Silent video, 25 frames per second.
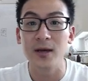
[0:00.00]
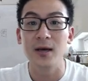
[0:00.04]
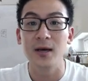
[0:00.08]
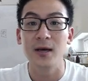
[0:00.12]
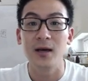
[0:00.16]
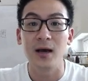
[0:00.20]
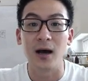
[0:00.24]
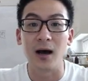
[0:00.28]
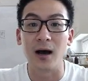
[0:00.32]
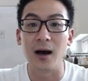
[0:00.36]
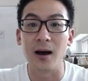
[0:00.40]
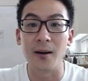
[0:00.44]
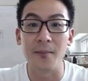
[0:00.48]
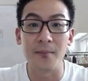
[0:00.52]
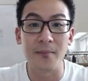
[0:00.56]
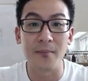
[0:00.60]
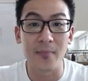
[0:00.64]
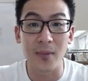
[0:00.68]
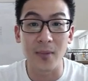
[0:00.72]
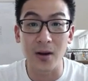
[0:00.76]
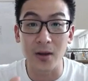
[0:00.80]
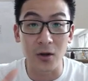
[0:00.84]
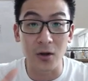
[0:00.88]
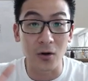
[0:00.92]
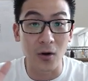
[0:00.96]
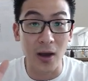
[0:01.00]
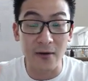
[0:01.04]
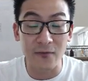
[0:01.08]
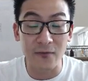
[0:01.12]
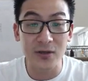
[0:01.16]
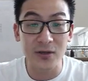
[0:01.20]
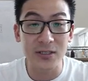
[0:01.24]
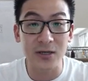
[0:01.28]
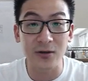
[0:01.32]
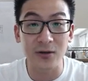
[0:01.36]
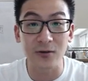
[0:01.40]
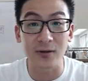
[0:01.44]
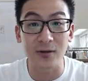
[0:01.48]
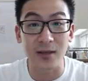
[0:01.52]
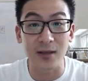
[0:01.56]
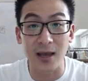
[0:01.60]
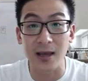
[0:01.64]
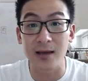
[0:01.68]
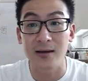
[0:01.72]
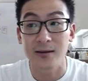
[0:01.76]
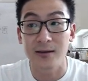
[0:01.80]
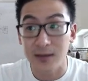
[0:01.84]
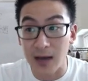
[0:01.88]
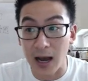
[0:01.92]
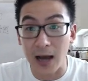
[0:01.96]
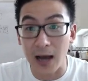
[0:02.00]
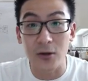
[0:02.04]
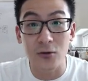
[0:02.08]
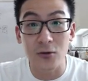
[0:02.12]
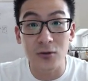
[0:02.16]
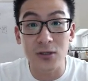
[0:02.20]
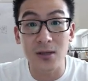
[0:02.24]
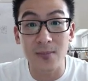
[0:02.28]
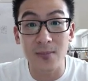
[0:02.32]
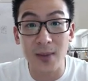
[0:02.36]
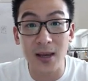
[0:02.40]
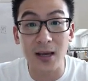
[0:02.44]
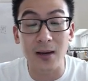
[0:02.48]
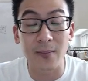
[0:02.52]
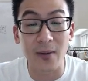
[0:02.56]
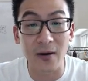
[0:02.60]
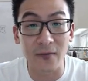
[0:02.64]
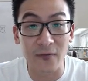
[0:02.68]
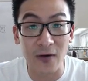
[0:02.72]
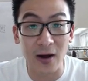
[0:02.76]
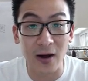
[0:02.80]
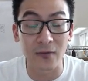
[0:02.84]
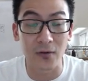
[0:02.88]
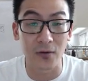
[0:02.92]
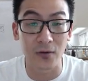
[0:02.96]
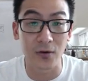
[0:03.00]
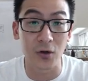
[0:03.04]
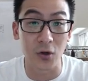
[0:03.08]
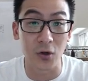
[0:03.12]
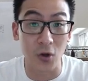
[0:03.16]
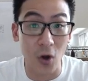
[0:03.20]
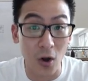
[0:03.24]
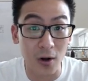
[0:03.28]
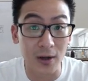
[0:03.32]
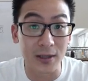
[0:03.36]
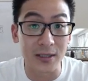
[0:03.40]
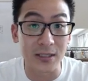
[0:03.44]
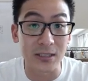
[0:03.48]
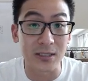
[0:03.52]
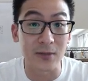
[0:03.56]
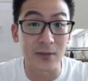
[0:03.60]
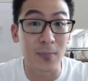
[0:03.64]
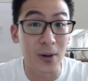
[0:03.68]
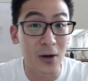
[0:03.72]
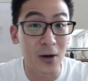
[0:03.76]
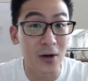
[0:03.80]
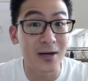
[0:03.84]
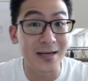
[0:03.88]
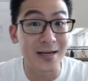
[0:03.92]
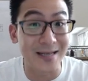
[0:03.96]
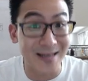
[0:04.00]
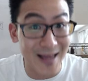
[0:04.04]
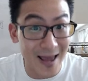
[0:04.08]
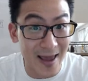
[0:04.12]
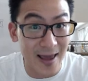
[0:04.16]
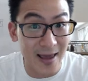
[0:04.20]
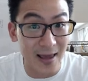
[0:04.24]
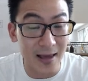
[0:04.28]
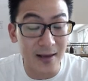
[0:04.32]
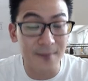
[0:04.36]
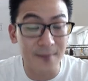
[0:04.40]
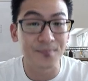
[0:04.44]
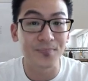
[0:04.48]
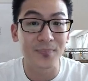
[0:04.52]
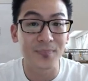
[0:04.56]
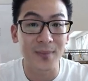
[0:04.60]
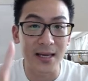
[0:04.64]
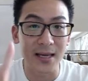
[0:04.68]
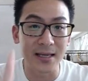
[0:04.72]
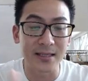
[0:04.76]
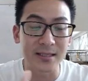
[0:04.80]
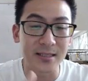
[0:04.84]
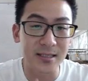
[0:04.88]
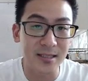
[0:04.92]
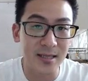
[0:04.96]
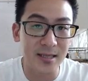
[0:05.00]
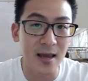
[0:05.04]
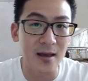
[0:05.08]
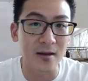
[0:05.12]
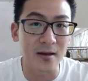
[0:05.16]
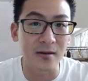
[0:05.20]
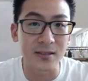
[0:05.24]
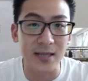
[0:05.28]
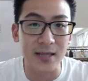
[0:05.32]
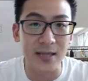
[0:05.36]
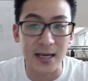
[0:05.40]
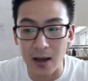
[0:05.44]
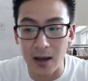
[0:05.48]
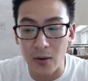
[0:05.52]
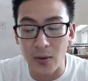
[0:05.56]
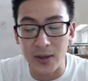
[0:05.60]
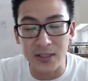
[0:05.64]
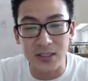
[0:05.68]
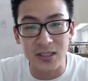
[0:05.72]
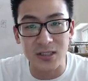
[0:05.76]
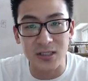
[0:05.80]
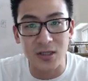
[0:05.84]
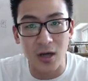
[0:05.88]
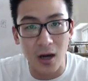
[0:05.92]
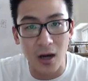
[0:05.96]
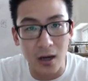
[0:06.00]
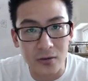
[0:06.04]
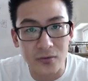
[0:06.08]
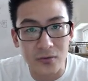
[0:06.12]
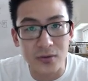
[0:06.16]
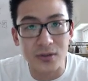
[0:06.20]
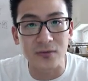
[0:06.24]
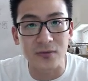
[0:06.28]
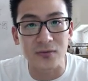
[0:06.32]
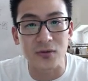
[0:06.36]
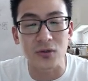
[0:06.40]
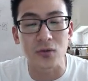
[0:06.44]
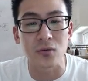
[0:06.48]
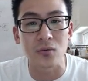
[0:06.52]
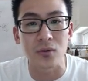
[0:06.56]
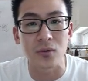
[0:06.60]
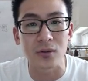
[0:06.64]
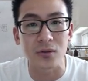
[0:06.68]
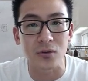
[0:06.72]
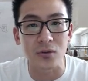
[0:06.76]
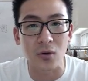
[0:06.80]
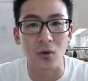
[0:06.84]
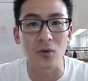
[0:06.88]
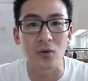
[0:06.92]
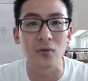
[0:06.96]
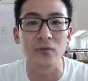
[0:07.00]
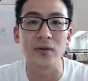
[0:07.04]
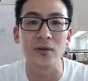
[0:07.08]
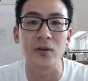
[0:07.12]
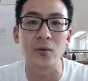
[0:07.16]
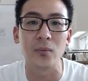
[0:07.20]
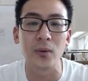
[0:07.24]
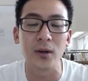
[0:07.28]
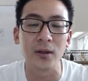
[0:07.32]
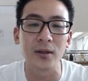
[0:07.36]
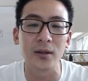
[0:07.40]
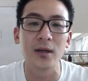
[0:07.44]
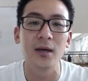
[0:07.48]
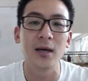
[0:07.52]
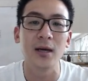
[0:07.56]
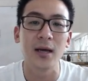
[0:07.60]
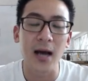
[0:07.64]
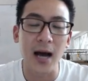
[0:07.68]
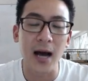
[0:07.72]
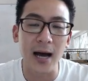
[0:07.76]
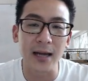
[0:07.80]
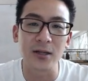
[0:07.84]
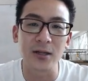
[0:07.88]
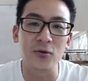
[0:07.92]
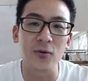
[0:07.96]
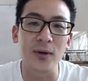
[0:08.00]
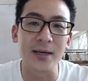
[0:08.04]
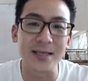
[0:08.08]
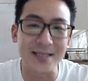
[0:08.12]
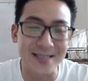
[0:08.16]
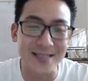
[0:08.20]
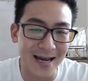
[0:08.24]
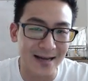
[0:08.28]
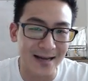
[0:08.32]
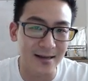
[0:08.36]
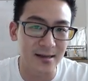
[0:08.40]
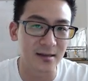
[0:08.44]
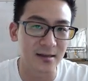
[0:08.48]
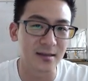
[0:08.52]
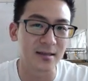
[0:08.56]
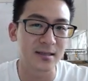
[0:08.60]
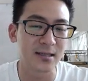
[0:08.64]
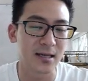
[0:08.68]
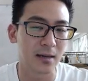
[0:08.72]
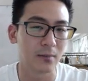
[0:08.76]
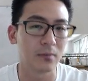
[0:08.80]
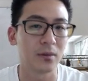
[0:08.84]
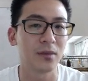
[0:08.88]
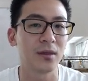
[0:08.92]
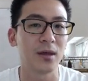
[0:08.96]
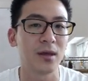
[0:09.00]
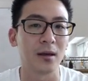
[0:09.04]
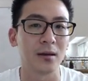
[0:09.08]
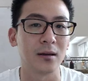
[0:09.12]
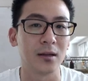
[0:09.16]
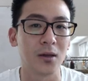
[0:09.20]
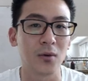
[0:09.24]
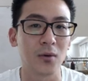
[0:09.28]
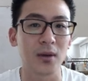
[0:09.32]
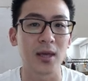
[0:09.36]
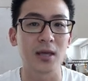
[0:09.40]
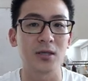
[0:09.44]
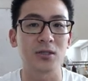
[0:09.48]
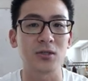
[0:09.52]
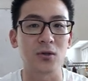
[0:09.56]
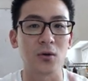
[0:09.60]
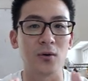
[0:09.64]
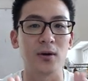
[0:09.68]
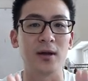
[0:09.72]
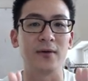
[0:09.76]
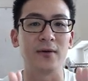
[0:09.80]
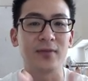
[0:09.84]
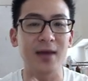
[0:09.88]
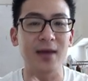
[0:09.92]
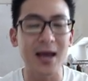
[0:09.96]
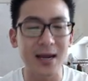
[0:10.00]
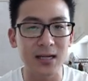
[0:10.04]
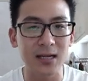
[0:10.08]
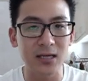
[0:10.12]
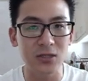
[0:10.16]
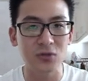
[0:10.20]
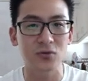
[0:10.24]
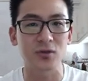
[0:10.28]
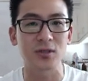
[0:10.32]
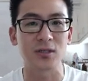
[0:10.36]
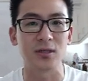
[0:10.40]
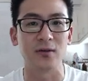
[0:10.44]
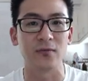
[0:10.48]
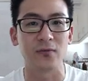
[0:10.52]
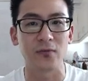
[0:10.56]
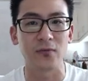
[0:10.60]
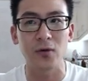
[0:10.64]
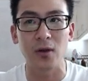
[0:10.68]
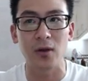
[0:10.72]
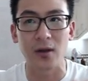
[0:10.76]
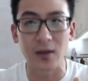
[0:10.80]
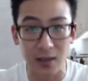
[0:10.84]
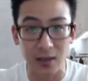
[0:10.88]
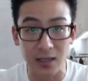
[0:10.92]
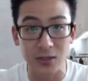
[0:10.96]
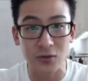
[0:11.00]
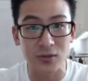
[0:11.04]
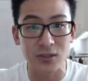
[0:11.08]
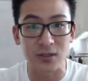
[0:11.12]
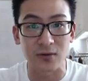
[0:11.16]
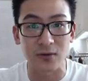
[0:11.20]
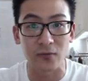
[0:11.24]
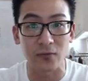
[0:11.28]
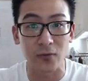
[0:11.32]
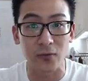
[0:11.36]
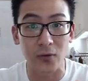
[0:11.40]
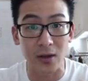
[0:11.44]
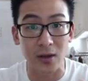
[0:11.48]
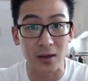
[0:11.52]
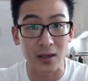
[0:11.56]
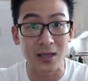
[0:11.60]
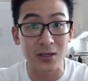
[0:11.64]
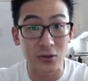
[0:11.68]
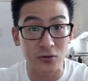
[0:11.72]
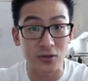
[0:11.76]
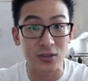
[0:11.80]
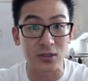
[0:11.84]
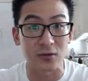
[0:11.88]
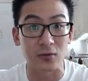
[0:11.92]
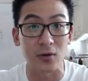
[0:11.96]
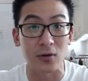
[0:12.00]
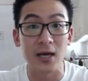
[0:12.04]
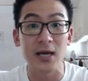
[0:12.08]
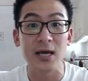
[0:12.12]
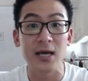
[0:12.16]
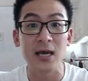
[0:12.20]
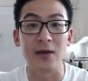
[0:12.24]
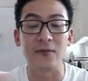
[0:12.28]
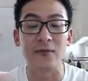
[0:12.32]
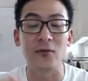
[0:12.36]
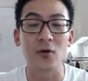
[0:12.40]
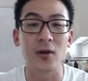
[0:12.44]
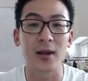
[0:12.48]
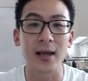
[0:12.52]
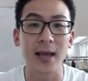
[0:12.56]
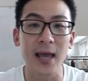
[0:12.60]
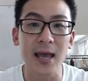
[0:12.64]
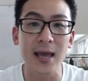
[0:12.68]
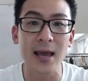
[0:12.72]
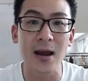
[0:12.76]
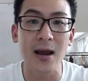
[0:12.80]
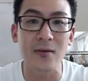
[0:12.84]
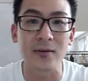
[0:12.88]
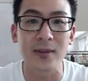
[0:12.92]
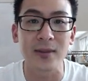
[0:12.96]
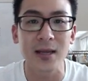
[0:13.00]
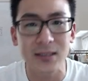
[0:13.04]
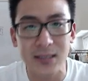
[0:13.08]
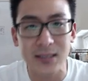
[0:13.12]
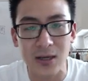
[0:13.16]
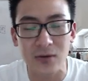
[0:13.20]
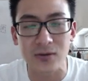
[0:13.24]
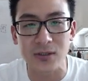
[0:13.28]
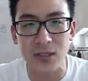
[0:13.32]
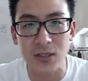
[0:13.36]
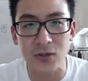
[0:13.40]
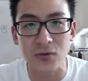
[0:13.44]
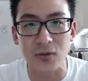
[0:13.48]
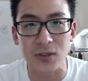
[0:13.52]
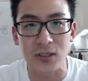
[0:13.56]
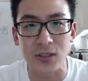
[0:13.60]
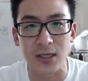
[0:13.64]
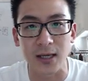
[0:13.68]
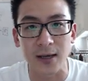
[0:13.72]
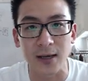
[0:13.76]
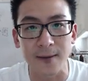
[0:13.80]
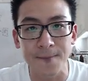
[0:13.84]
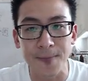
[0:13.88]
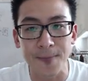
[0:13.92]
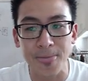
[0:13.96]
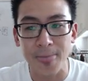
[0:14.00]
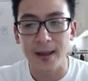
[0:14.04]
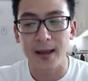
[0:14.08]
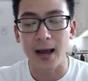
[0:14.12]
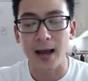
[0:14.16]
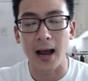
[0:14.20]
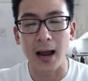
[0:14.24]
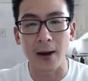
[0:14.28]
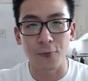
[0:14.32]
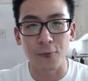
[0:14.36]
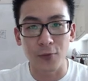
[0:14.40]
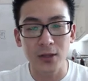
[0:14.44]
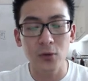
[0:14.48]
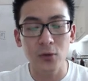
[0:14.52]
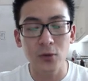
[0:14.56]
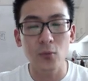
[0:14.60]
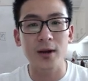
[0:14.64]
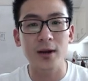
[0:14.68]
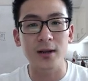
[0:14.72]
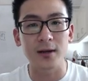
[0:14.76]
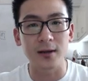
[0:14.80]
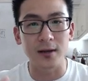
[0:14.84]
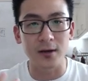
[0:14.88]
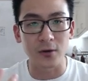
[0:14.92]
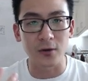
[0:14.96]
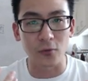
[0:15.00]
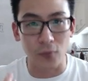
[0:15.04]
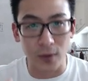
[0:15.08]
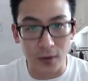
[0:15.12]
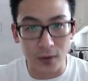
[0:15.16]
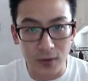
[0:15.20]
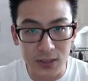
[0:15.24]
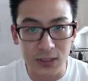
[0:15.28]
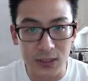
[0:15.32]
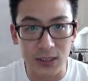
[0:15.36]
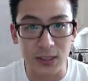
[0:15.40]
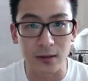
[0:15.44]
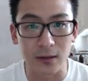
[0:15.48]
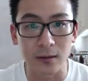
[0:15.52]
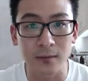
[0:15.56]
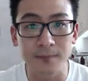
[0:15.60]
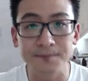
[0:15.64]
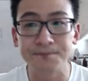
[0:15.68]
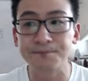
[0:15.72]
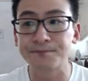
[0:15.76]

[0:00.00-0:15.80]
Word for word: Um, you know, every single day, I usually make about five hundred dollars per day in sales, and now I teach hundreds of students all over the world how to do exactly the same thing. Okay, so if that interests you, interests you, interests you, if you're like, hey Aaron, that sounds interesting, I really want to learn a real skill,